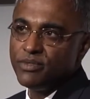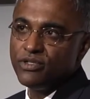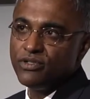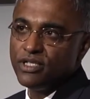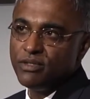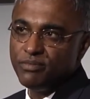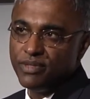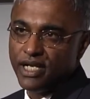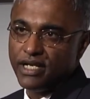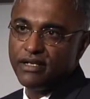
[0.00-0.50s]

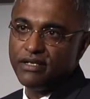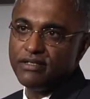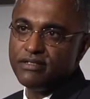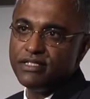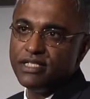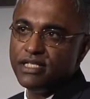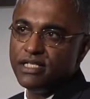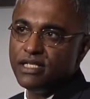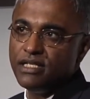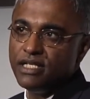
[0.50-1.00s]
during
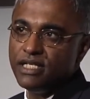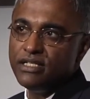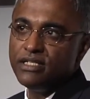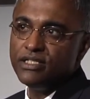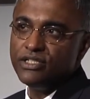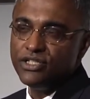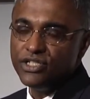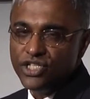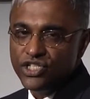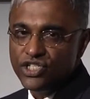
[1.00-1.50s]
pregnancy, in
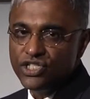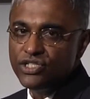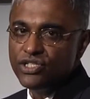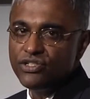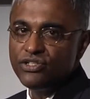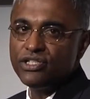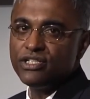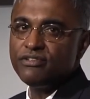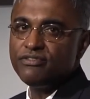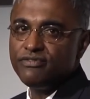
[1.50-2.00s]
addition
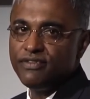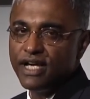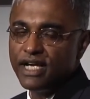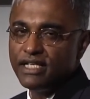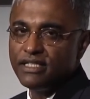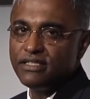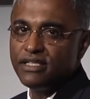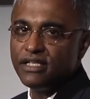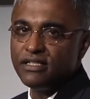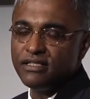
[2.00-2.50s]
to the
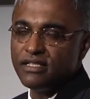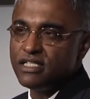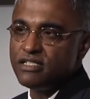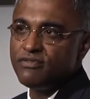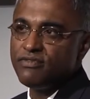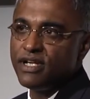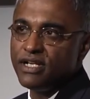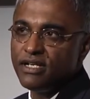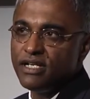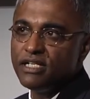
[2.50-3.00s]
fact that there's
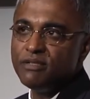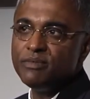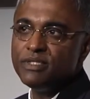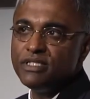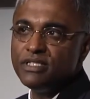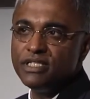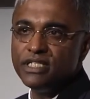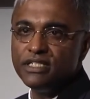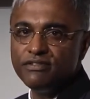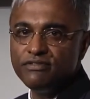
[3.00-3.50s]
very
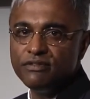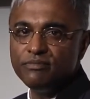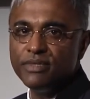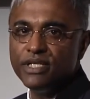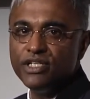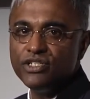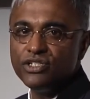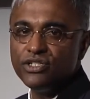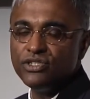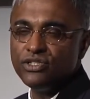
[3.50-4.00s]
limited
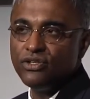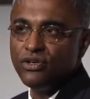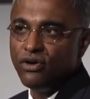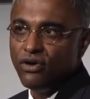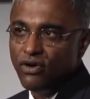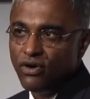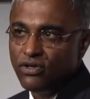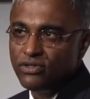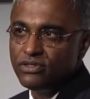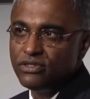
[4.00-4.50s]
information
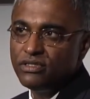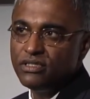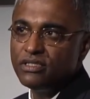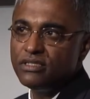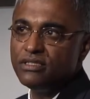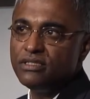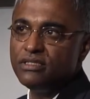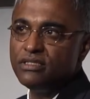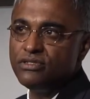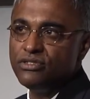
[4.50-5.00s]
on
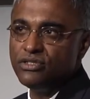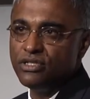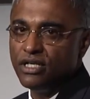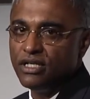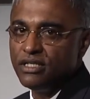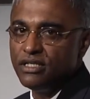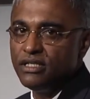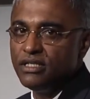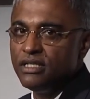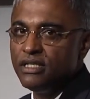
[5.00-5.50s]
the
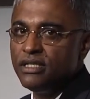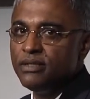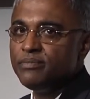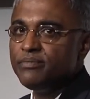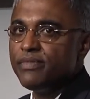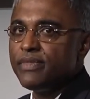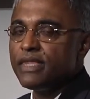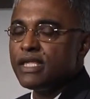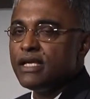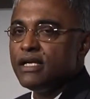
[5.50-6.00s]
drug.
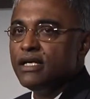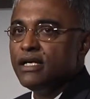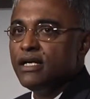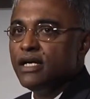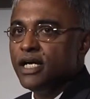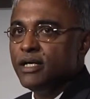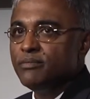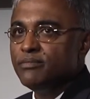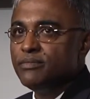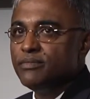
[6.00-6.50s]

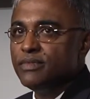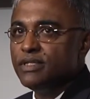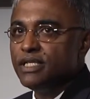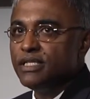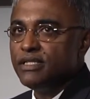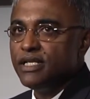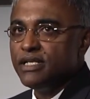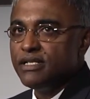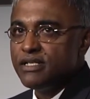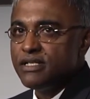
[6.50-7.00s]

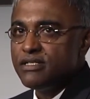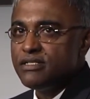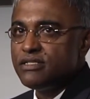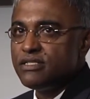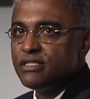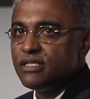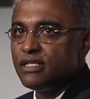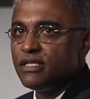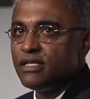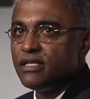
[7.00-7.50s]
There
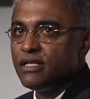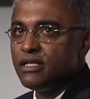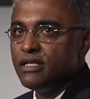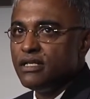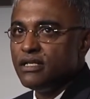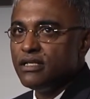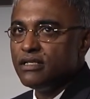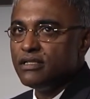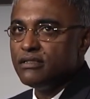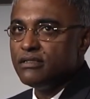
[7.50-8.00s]
is
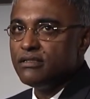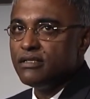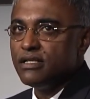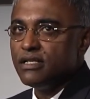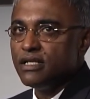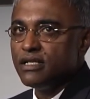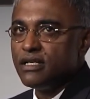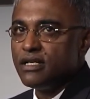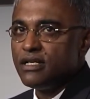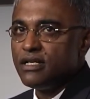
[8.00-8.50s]

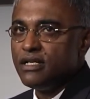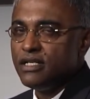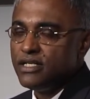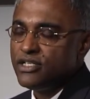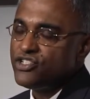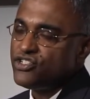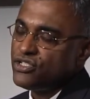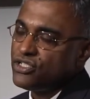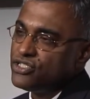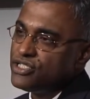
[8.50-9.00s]
a
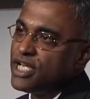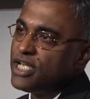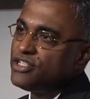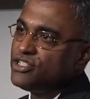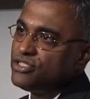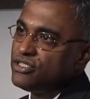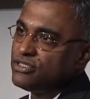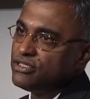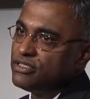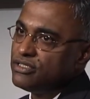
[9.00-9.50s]
clear
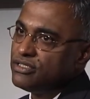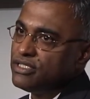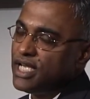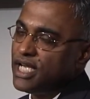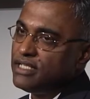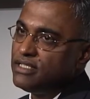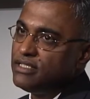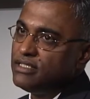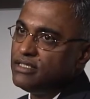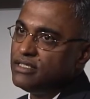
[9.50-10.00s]
suggestion
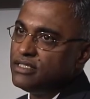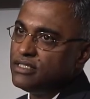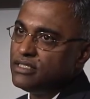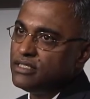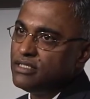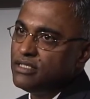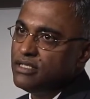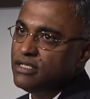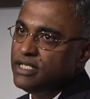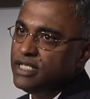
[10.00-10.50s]
that
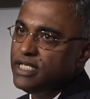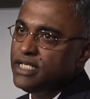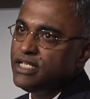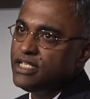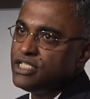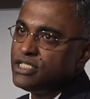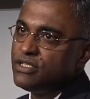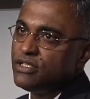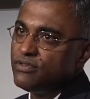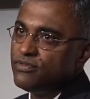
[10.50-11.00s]
the
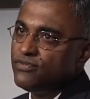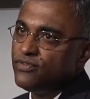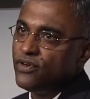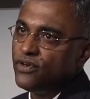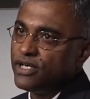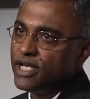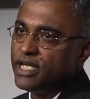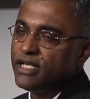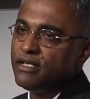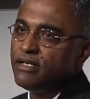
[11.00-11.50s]
needs
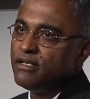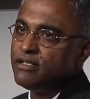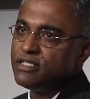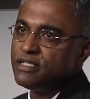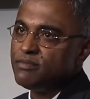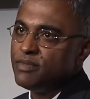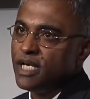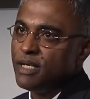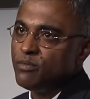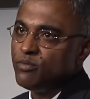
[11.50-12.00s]
for
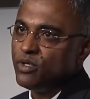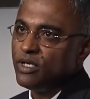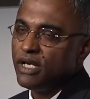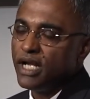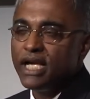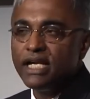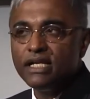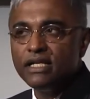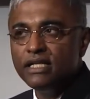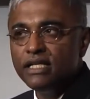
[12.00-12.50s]
eculizumab will
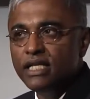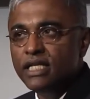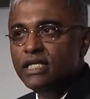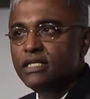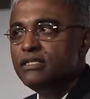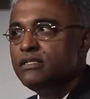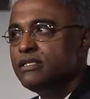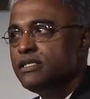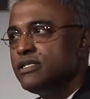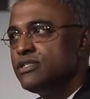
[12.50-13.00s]
likely
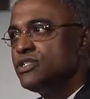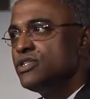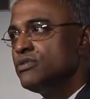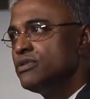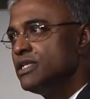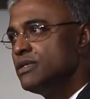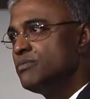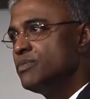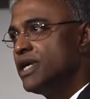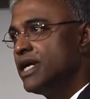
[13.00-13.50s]
increase
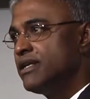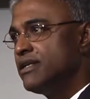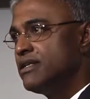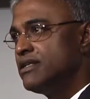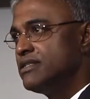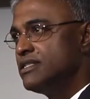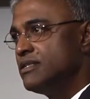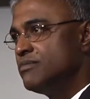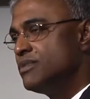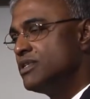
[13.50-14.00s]
during
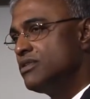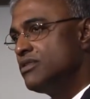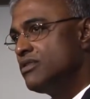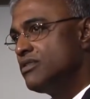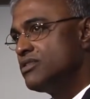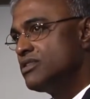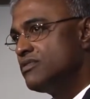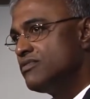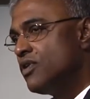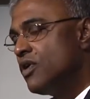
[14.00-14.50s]
pregnancy
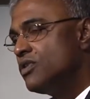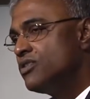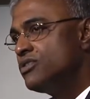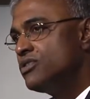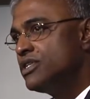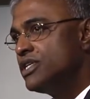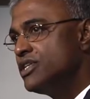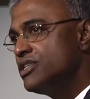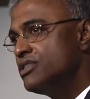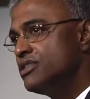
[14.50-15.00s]
because of
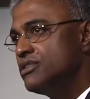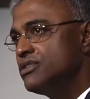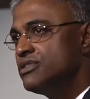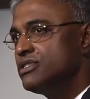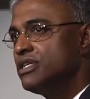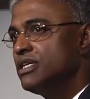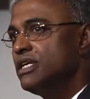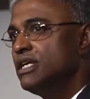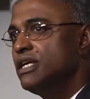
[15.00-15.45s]
alterations